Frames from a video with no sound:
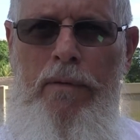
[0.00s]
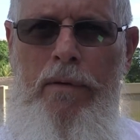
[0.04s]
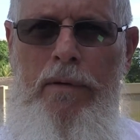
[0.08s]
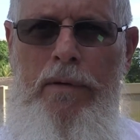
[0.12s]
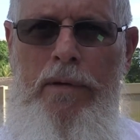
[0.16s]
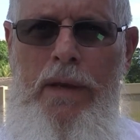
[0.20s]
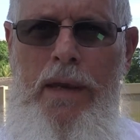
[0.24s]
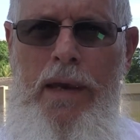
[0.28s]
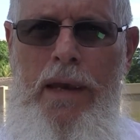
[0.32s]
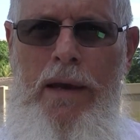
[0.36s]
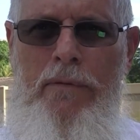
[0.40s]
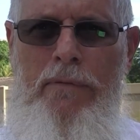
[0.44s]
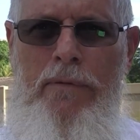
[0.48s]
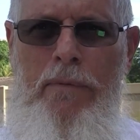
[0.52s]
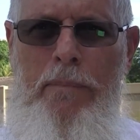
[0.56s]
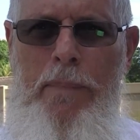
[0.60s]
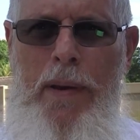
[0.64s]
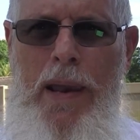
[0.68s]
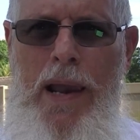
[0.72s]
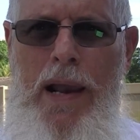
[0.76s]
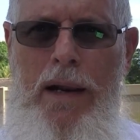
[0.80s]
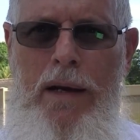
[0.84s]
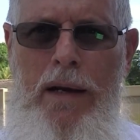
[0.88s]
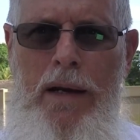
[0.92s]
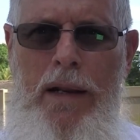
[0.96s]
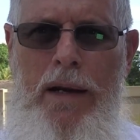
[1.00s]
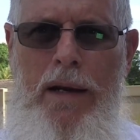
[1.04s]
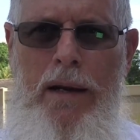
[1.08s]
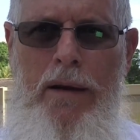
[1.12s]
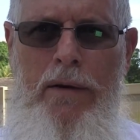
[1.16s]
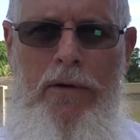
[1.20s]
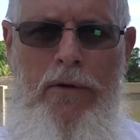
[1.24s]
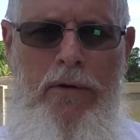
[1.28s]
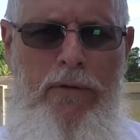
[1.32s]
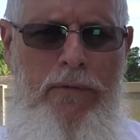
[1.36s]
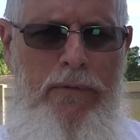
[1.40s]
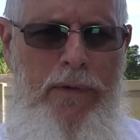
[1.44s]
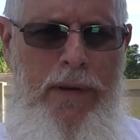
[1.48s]
To have a backlight on
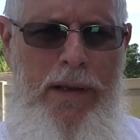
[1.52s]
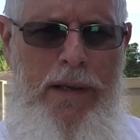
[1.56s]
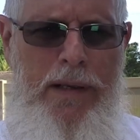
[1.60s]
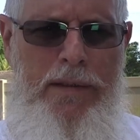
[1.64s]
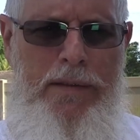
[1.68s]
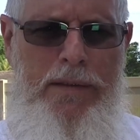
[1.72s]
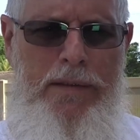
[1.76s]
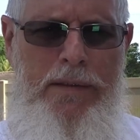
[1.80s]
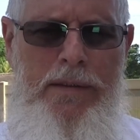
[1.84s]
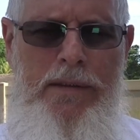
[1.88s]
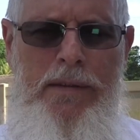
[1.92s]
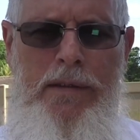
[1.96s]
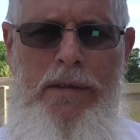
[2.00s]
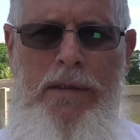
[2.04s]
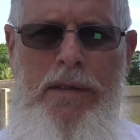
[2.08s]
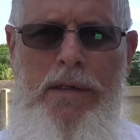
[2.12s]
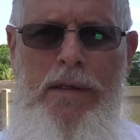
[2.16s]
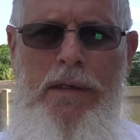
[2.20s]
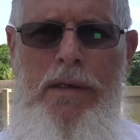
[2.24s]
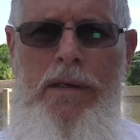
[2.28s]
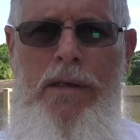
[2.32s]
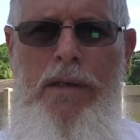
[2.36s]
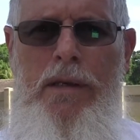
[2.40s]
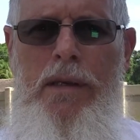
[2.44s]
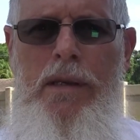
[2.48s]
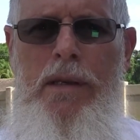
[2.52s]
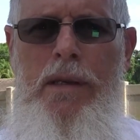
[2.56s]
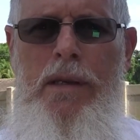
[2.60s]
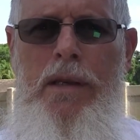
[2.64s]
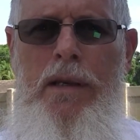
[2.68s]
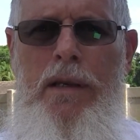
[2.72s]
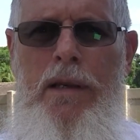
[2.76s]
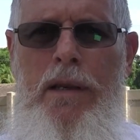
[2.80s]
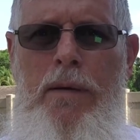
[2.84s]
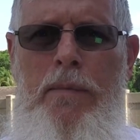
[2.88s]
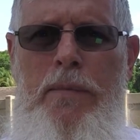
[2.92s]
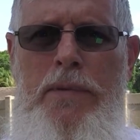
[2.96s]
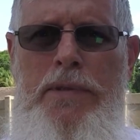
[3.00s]
your face.
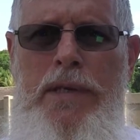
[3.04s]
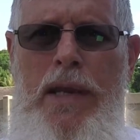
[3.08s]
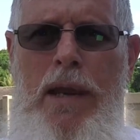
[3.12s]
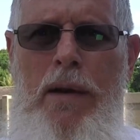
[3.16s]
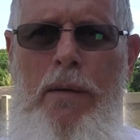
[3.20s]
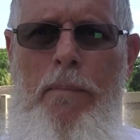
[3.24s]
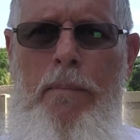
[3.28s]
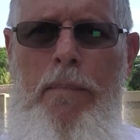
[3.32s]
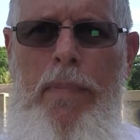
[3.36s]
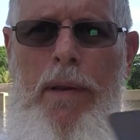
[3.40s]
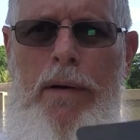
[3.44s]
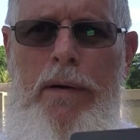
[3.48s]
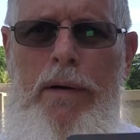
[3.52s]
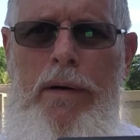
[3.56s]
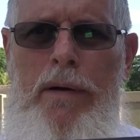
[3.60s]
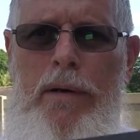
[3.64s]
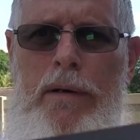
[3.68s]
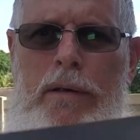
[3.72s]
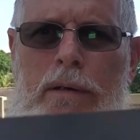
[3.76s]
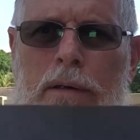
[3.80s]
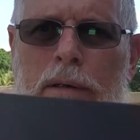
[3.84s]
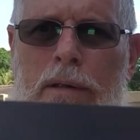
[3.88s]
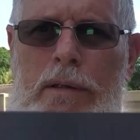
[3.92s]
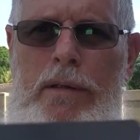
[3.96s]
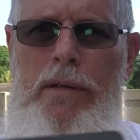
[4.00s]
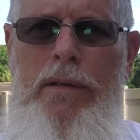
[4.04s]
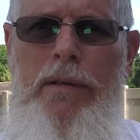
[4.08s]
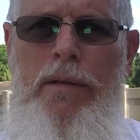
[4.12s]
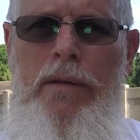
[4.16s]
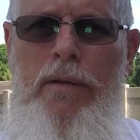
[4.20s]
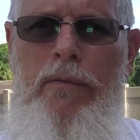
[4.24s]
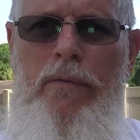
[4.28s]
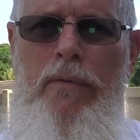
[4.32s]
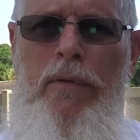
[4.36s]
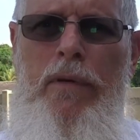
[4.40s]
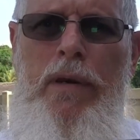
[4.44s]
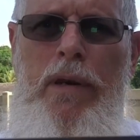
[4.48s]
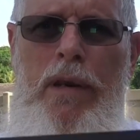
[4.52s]
Comes out better.
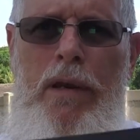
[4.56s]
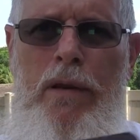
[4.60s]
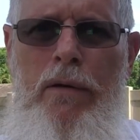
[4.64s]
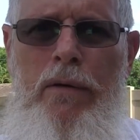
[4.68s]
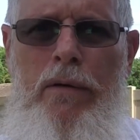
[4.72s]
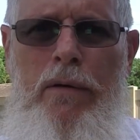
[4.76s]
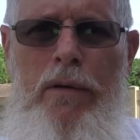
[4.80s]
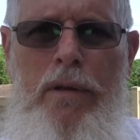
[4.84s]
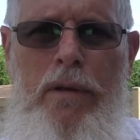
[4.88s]
Video.